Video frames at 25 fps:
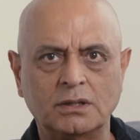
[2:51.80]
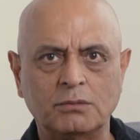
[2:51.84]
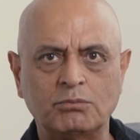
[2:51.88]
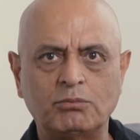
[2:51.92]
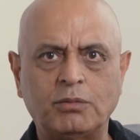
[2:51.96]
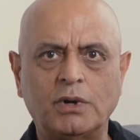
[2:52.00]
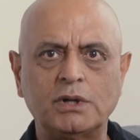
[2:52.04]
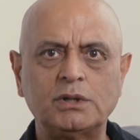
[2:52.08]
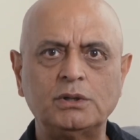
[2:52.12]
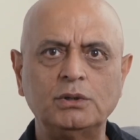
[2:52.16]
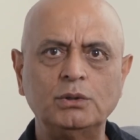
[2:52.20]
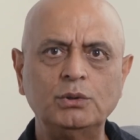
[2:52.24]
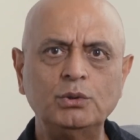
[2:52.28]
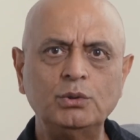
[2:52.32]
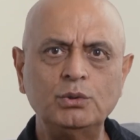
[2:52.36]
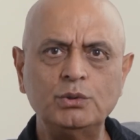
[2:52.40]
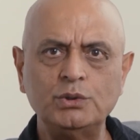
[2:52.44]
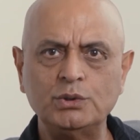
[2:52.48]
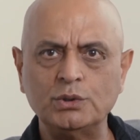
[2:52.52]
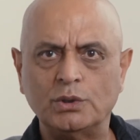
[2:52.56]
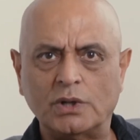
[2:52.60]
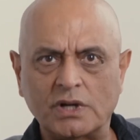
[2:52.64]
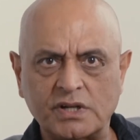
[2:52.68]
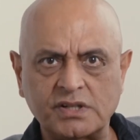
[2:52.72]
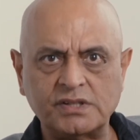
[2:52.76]
but you
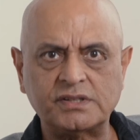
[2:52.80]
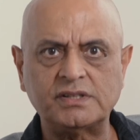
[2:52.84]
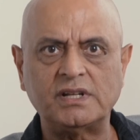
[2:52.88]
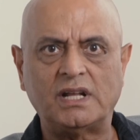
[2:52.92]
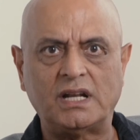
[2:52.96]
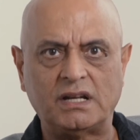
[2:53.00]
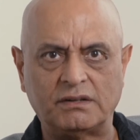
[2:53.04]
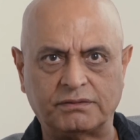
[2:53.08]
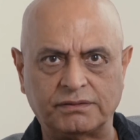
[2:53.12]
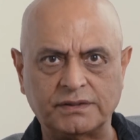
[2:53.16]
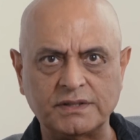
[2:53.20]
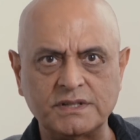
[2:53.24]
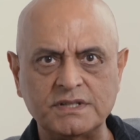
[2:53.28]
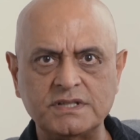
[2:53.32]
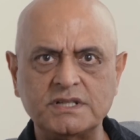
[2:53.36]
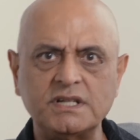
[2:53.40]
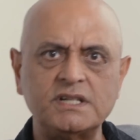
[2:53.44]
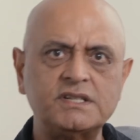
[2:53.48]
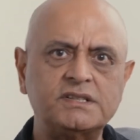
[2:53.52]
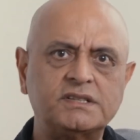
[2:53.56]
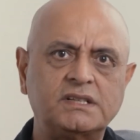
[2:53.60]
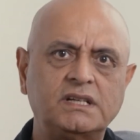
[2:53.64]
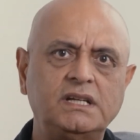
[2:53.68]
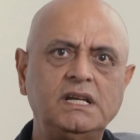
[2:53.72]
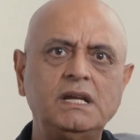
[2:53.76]
yourself
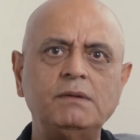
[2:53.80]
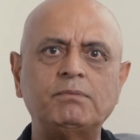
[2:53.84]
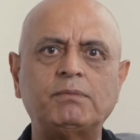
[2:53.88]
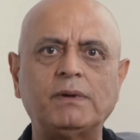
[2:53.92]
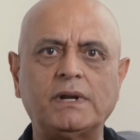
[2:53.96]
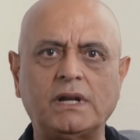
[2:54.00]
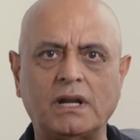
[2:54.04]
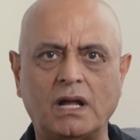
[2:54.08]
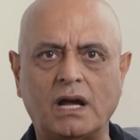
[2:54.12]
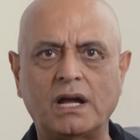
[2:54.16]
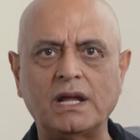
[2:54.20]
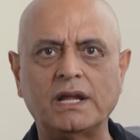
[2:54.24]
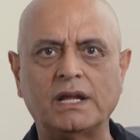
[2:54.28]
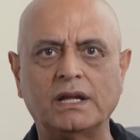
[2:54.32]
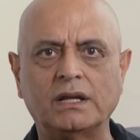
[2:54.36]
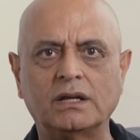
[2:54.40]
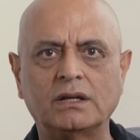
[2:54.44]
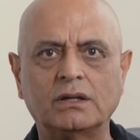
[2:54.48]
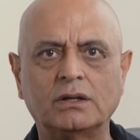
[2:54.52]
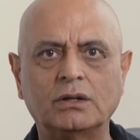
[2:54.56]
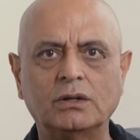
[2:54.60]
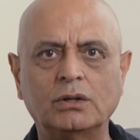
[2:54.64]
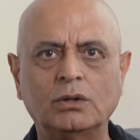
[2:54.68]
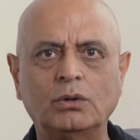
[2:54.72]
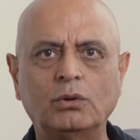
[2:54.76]
just keep an eye
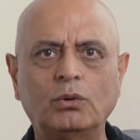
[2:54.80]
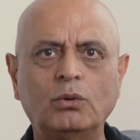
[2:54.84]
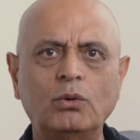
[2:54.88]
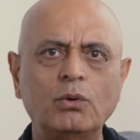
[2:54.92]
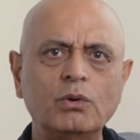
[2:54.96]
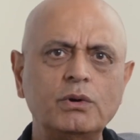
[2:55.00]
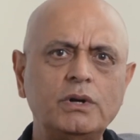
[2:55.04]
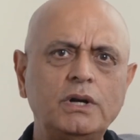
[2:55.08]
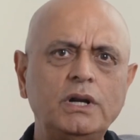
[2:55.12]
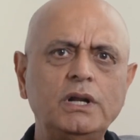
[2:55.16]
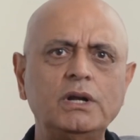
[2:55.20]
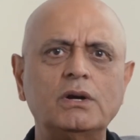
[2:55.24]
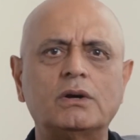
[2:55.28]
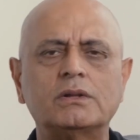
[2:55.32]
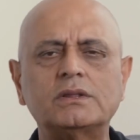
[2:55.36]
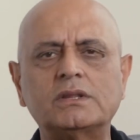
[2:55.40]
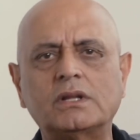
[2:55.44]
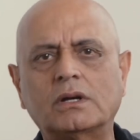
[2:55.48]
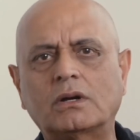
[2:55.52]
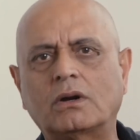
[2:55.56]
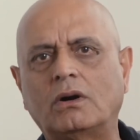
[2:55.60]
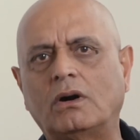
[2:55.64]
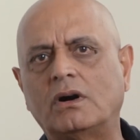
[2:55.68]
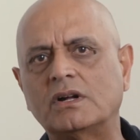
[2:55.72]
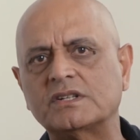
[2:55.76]
only on
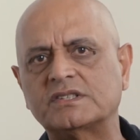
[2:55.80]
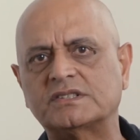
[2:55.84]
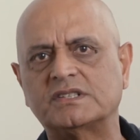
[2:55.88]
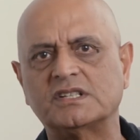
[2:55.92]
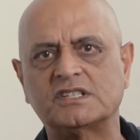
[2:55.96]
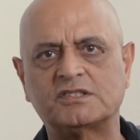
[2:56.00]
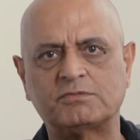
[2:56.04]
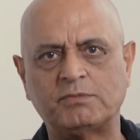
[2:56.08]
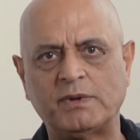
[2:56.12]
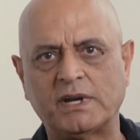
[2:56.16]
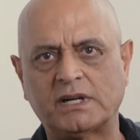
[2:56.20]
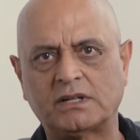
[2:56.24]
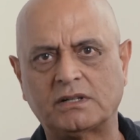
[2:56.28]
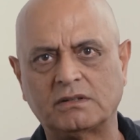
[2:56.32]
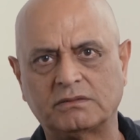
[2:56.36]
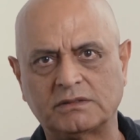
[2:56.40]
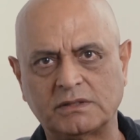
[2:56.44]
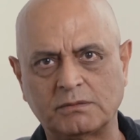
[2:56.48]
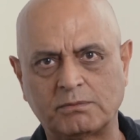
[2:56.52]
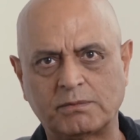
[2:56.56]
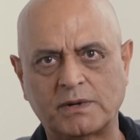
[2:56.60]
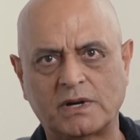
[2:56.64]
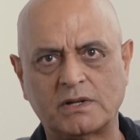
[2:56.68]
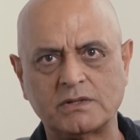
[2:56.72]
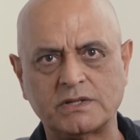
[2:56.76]
the cost aspect of
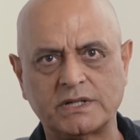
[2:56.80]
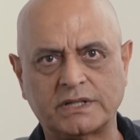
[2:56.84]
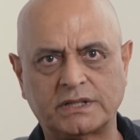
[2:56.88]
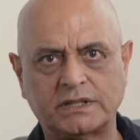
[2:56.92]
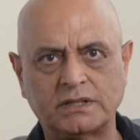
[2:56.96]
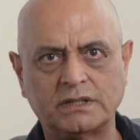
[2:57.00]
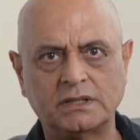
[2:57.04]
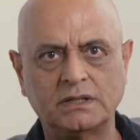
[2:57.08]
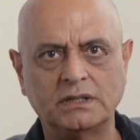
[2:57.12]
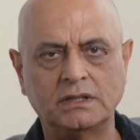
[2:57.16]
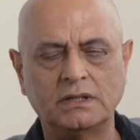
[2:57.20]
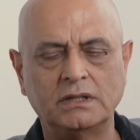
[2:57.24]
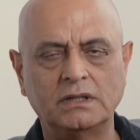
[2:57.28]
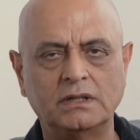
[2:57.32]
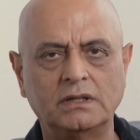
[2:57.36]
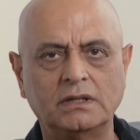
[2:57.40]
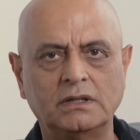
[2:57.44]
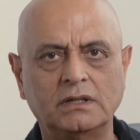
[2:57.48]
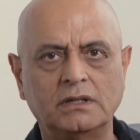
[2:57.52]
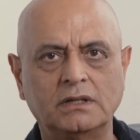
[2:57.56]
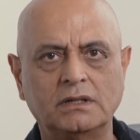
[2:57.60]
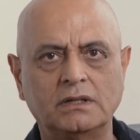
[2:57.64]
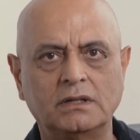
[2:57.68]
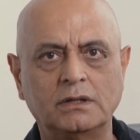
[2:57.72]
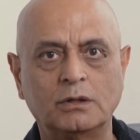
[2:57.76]
the project,
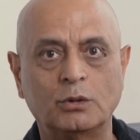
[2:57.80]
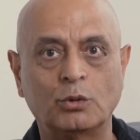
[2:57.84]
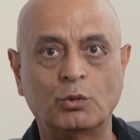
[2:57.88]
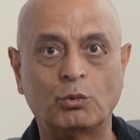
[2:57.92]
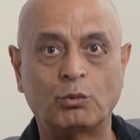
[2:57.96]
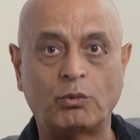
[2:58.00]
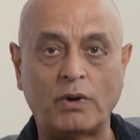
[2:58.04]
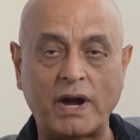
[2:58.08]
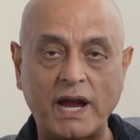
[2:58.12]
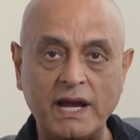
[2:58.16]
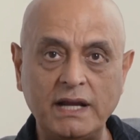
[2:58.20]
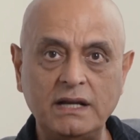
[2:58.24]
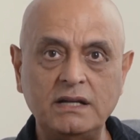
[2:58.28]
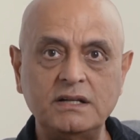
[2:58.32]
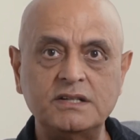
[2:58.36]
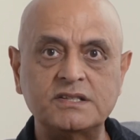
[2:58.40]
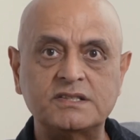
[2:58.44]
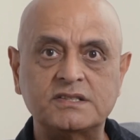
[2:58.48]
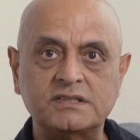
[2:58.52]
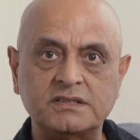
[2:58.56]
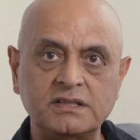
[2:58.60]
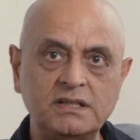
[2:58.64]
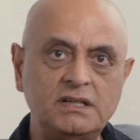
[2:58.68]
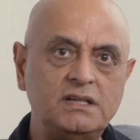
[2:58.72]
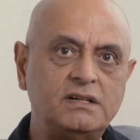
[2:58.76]
while
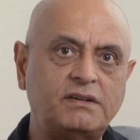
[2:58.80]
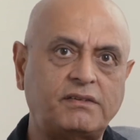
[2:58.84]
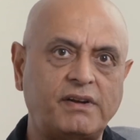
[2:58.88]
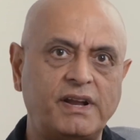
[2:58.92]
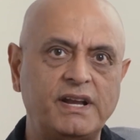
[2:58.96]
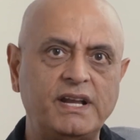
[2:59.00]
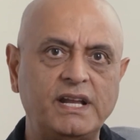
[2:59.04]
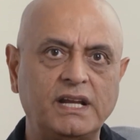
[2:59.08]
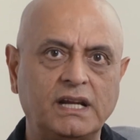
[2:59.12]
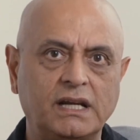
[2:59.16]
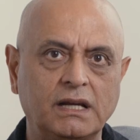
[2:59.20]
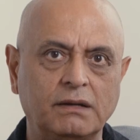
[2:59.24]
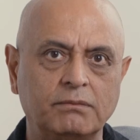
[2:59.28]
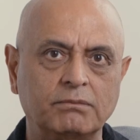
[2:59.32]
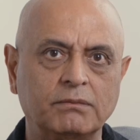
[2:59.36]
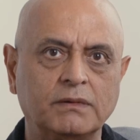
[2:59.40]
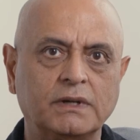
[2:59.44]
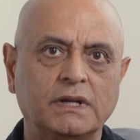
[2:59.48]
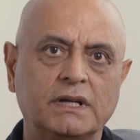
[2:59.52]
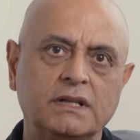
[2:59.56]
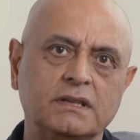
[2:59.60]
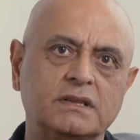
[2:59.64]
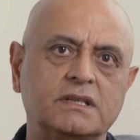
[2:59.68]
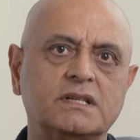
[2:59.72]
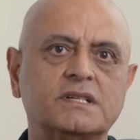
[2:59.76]
still training him
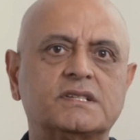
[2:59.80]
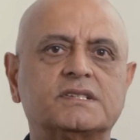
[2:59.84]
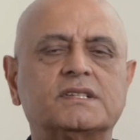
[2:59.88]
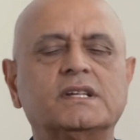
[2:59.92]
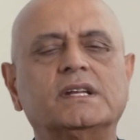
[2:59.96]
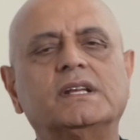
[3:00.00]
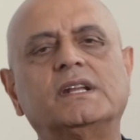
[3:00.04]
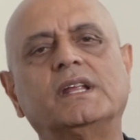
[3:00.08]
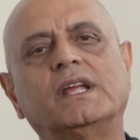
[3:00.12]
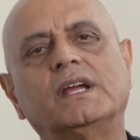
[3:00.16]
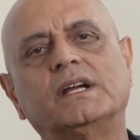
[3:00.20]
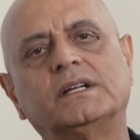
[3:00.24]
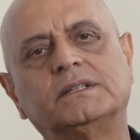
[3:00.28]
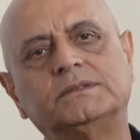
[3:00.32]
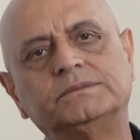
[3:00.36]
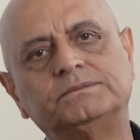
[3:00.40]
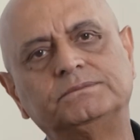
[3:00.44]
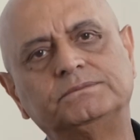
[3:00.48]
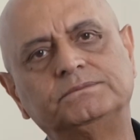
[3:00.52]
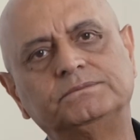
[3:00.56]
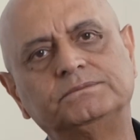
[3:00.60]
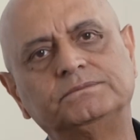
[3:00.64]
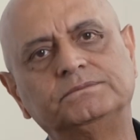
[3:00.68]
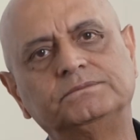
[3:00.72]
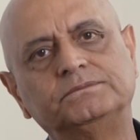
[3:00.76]
in this area.
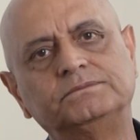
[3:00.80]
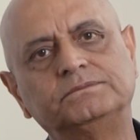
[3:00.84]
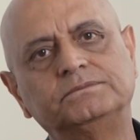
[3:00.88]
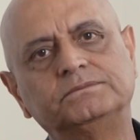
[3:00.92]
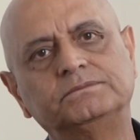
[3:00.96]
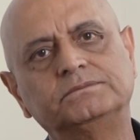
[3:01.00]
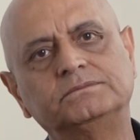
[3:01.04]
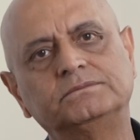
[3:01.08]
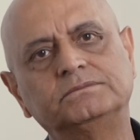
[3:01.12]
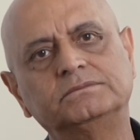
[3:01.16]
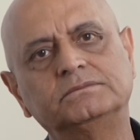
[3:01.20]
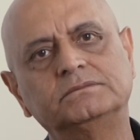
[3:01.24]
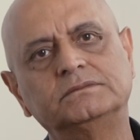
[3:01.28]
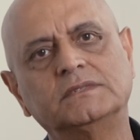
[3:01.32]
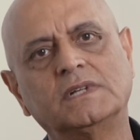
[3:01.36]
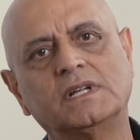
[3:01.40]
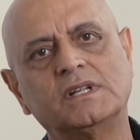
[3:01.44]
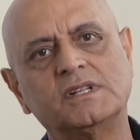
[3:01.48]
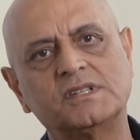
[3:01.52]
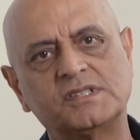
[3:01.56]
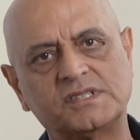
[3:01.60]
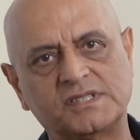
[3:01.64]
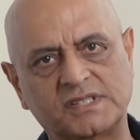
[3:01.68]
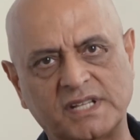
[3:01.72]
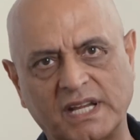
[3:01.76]

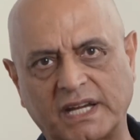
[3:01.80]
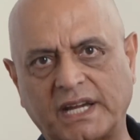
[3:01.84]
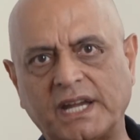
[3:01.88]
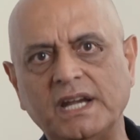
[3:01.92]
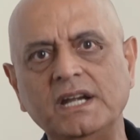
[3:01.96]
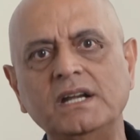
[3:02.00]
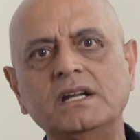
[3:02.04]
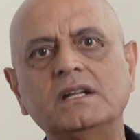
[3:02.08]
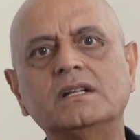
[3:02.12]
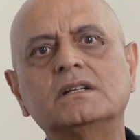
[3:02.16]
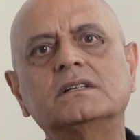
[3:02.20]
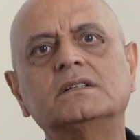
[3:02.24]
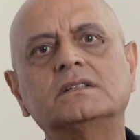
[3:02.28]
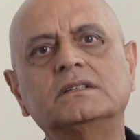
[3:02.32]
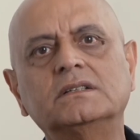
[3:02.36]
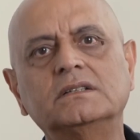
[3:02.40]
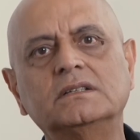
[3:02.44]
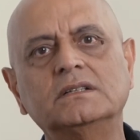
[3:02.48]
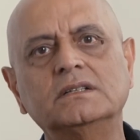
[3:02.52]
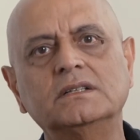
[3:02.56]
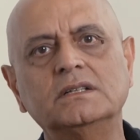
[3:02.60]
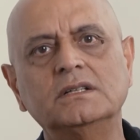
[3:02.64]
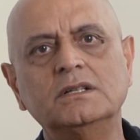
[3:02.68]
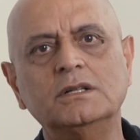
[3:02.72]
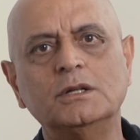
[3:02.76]
Second,
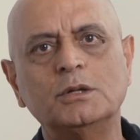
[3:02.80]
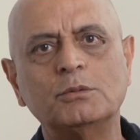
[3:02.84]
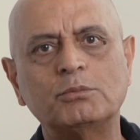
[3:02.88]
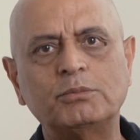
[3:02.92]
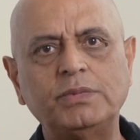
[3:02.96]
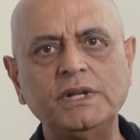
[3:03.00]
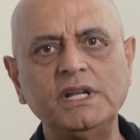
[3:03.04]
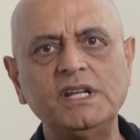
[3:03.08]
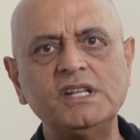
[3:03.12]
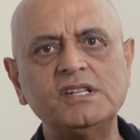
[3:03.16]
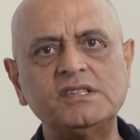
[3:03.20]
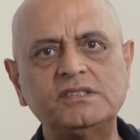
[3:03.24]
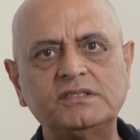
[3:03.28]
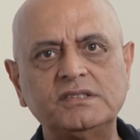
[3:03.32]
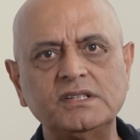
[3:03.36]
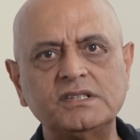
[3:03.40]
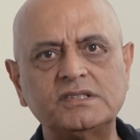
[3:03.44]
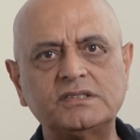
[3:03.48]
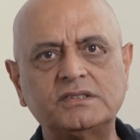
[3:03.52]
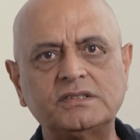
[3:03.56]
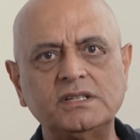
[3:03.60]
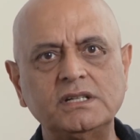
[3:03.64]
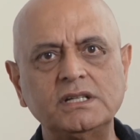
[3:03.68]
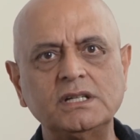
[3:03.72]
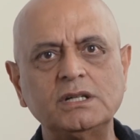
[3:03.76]
please
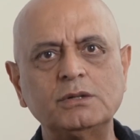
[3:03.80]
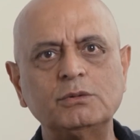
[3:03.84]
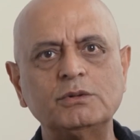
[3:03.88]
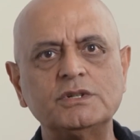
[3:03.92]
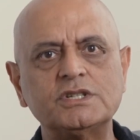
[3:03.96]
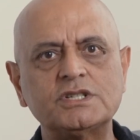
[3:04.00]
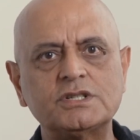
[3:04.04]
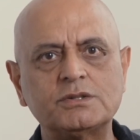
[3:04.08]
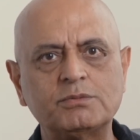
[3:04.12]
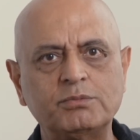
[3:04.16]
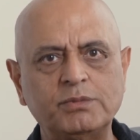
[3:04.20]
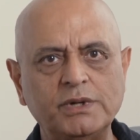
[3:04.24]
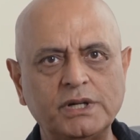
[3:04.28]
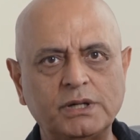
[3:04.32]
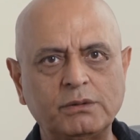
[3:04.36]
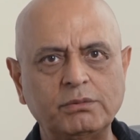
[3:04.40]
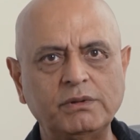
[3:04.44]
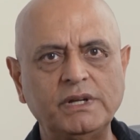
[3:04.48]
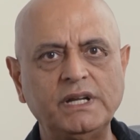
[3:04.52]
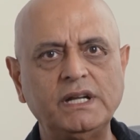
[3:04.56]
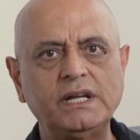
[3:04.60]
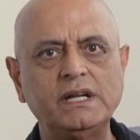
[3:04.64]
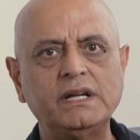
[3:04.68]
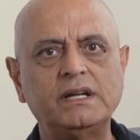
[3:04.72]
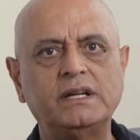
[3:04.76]
distinguish
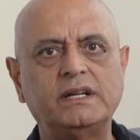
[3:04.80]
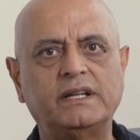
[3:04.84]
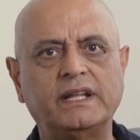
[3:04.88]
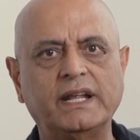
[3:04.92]
between